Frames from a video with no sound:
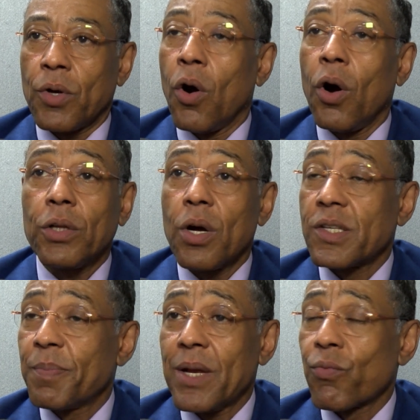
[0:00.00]
All
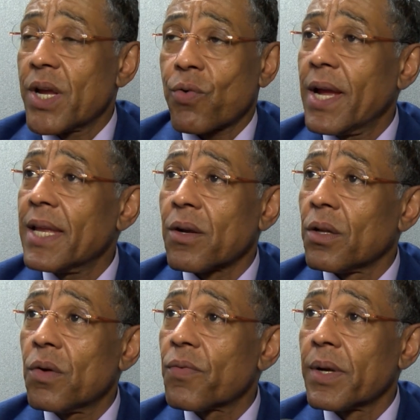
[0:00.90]
it's being recreated
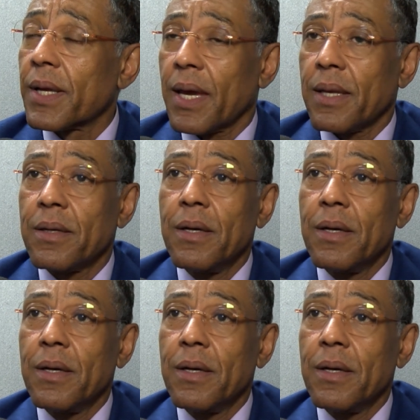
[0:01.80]
all over again,